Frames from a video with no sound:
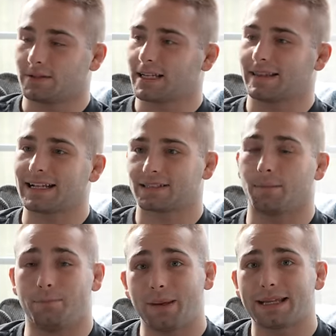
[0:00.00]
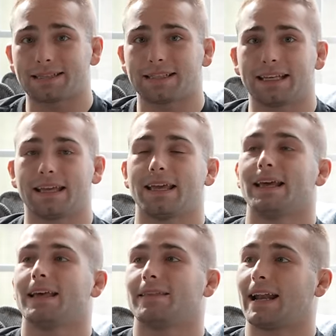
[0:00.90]
It's like, that's the biggest thing
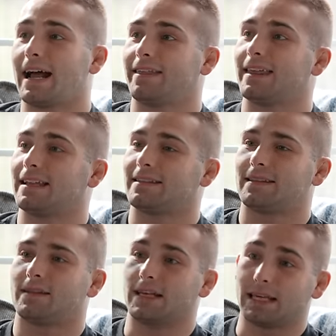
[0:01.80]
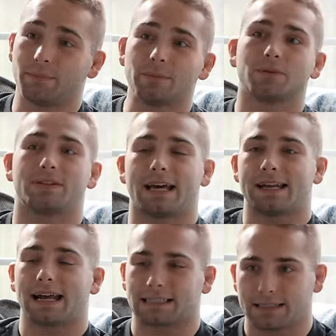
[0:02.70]
that I think to get people to that
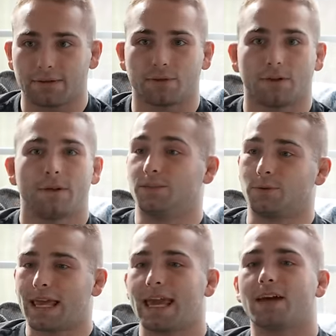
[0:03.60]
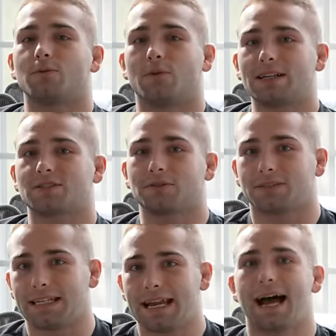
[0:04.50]
next level is you can't wrestle
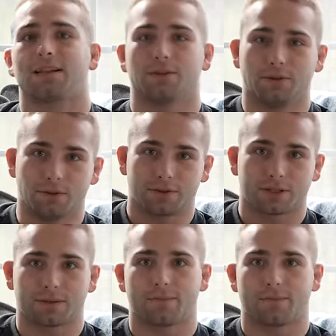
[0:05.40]
to not lose.